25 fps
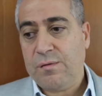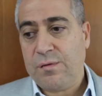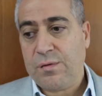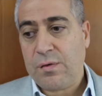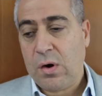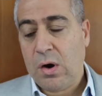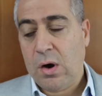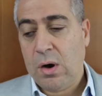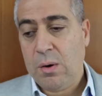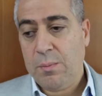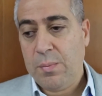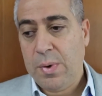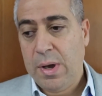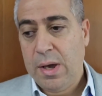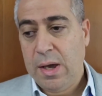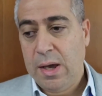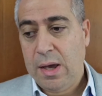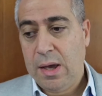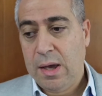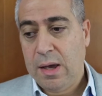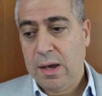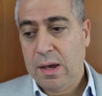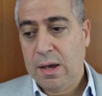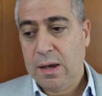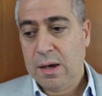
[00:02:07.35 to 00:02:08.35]
from
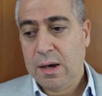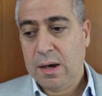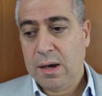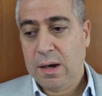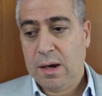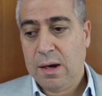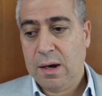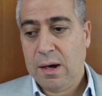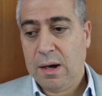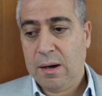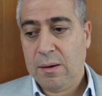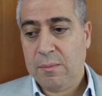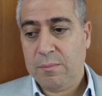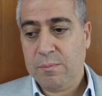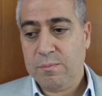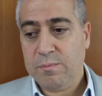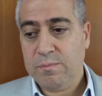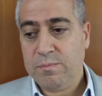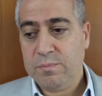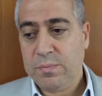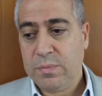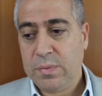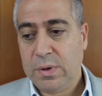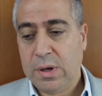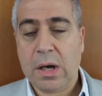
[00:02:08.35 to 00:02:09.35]

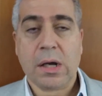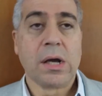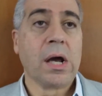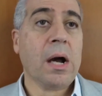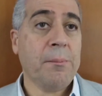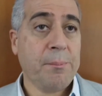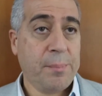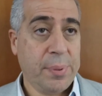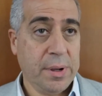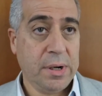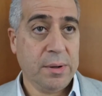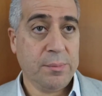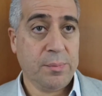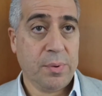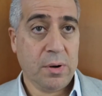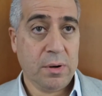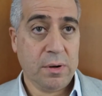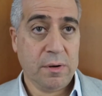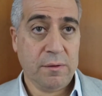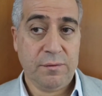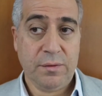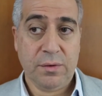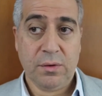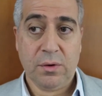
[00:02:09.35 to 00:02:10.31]
a company point of